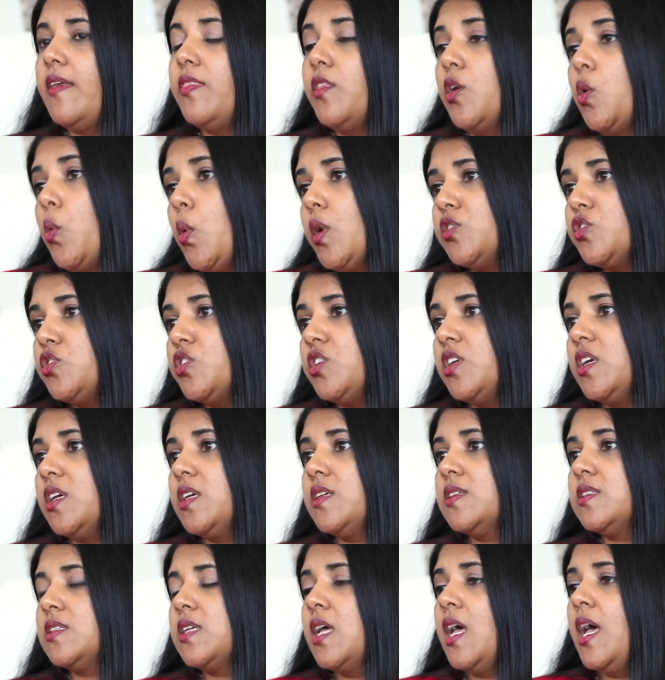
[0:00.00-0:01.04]
and the question
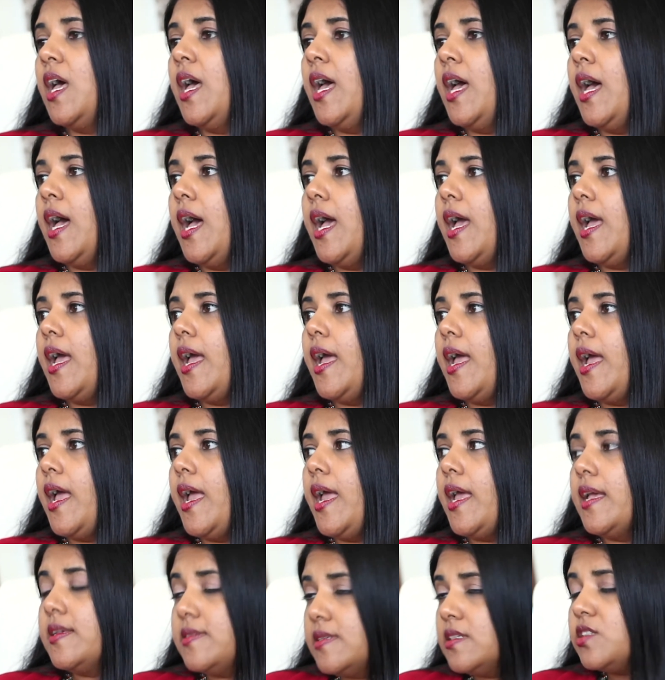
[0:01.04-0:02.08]
is
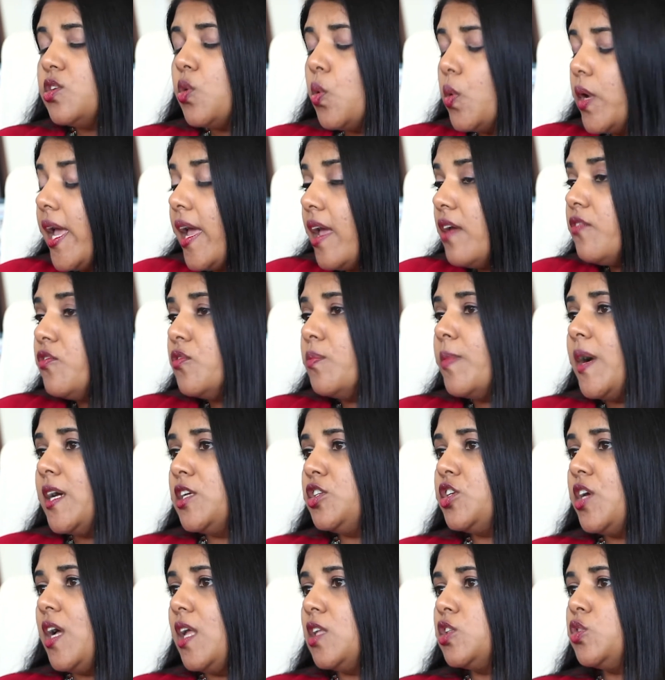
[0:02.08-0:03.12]
it okay for my
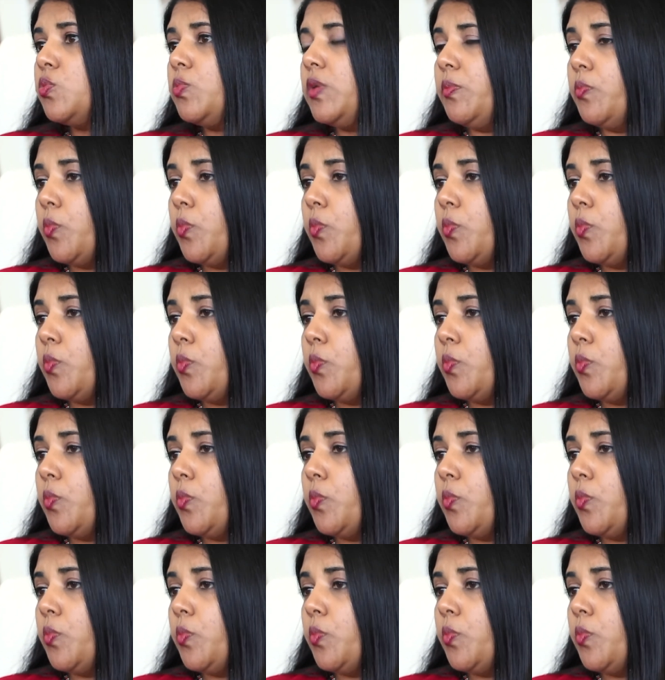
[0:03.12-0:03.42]
child to be